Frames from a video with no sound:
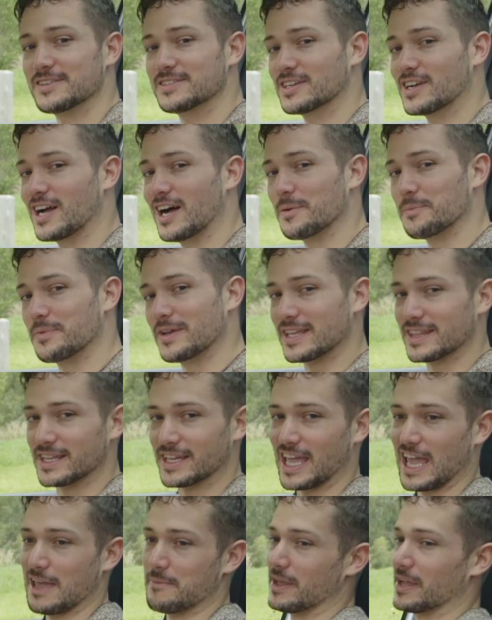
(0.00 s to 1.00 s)
the cockpit in the
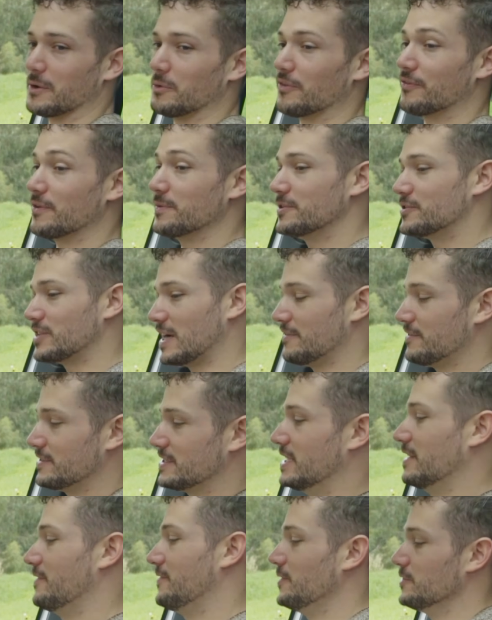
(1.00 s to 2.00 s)
Kamiq? Well, from the driver's
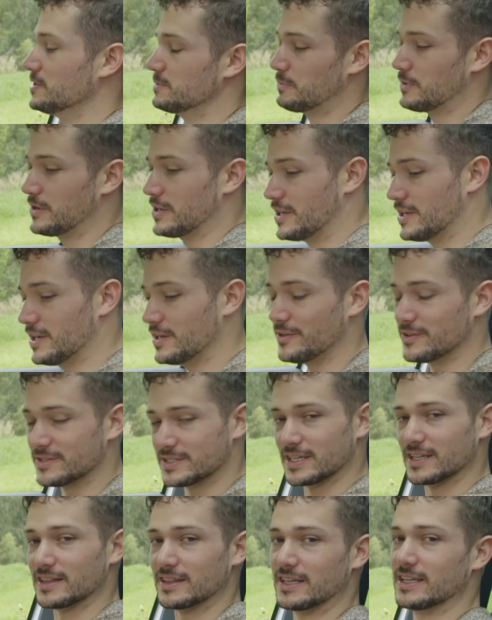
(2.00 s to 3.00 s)
seat, feels pretty good. You sit
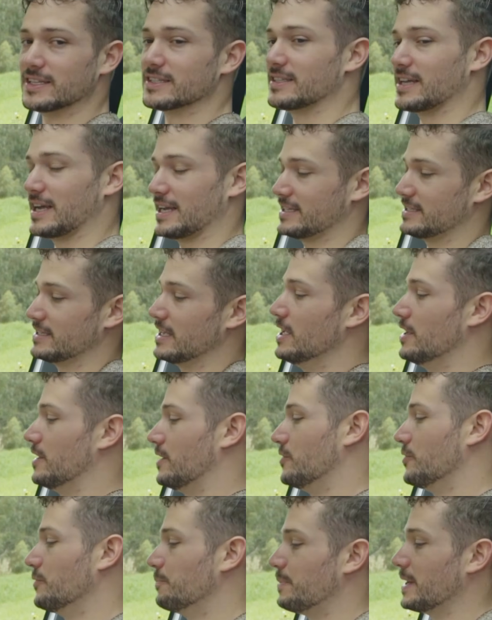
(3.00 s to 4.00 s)
in these nice
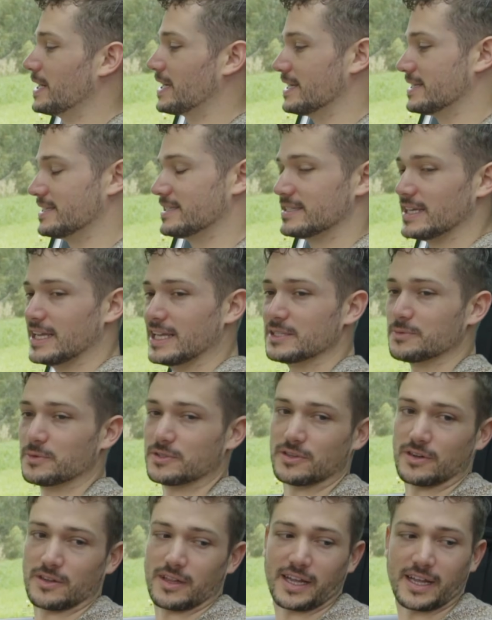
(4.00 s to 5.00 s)
new bucket seats, which
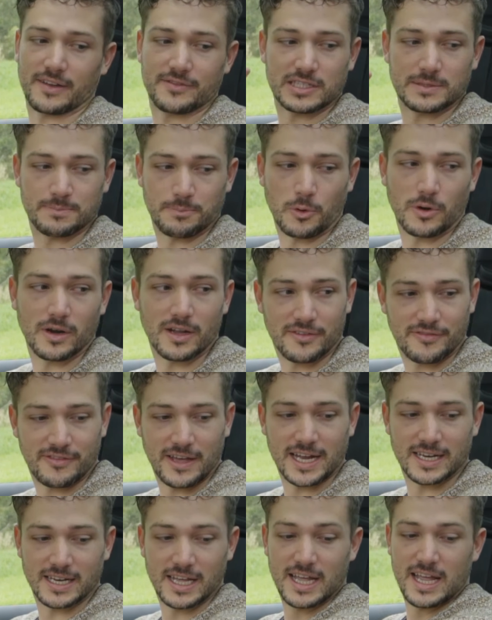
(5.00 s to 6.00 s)
are like a sport
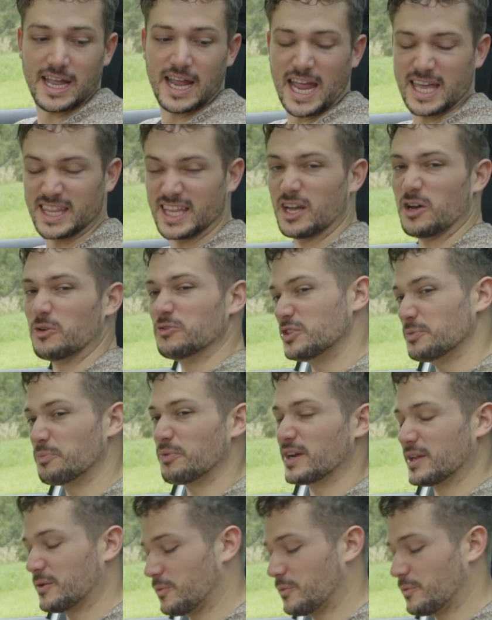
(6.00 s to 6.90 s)
effect, and they hold you pretty